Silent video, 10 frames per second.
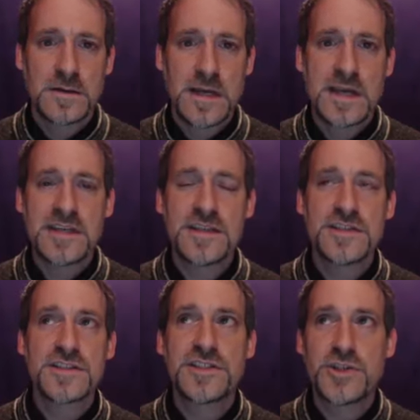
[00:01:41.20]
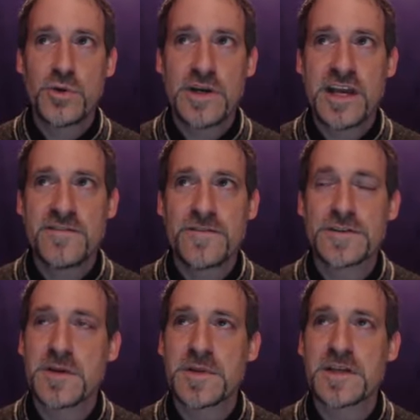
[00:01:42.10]
Okay, again, this is shorthand for
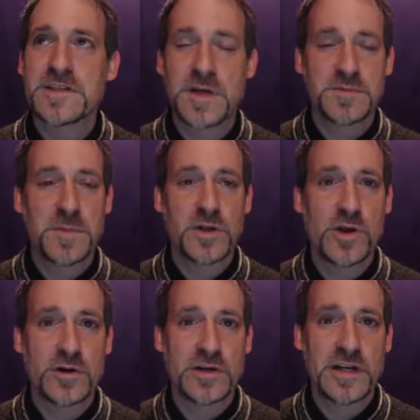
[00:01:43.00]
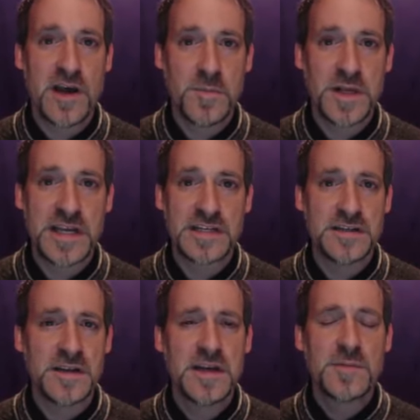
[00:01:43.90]
something that is much more longer and
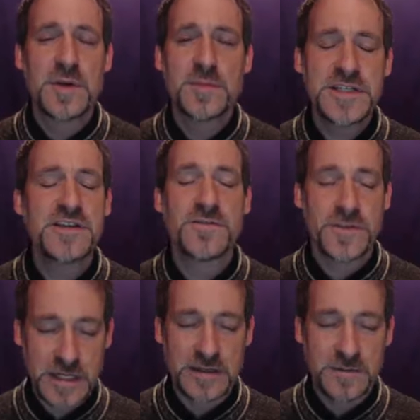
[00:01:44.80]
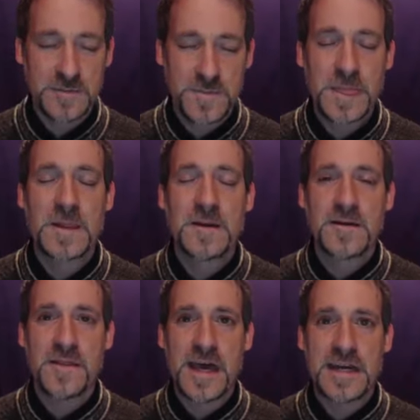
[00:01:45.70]
complicated, but please don't forget
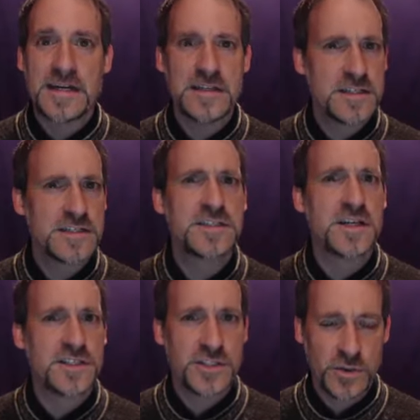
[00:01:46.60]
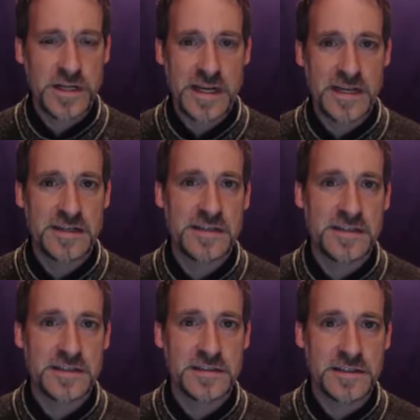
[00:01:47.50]
that it is just shorthand and
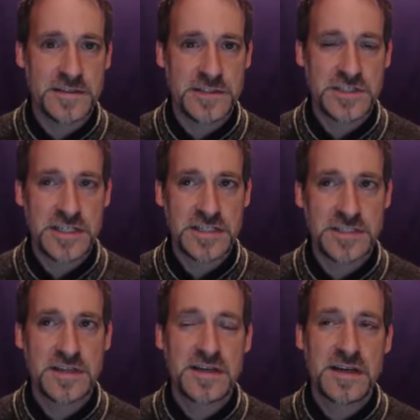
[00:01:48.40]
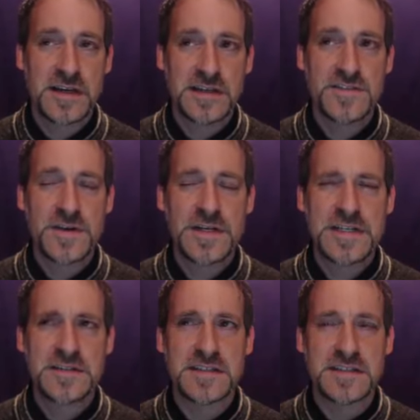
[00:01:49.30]
that alleles and genes, uh, it's very
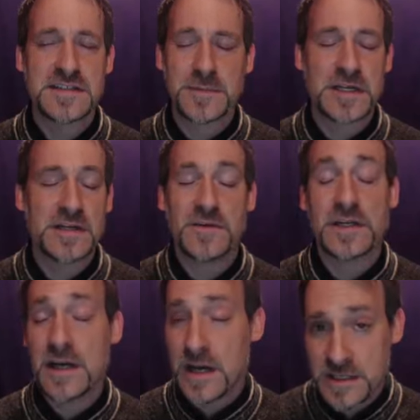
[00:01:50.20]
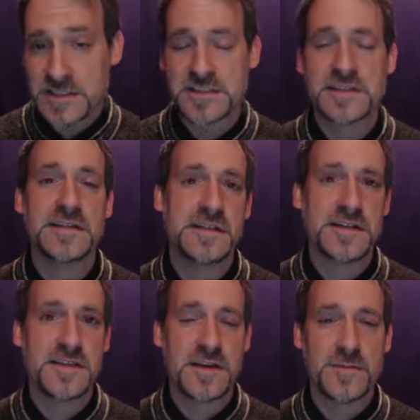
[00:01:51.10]
easy to slip kind of unconsciously
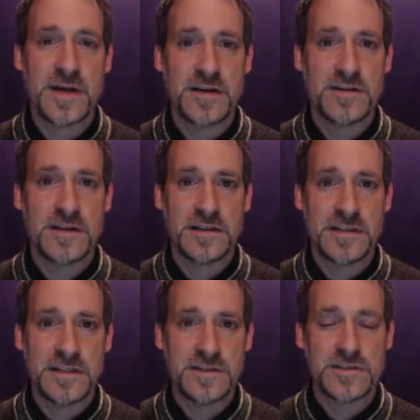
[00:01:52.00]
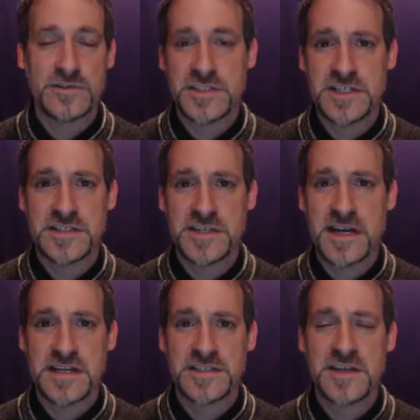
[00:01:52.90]
into thinking about alleles or genes
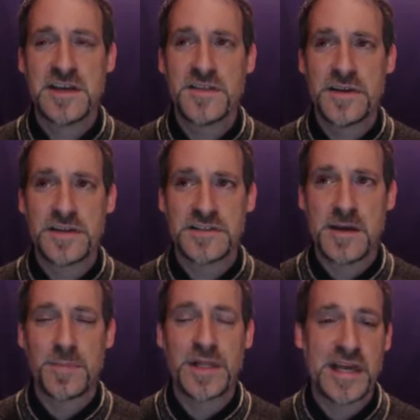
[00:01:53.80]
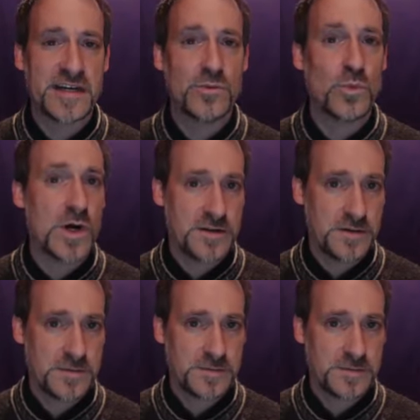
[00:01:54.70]
as things that plan and want.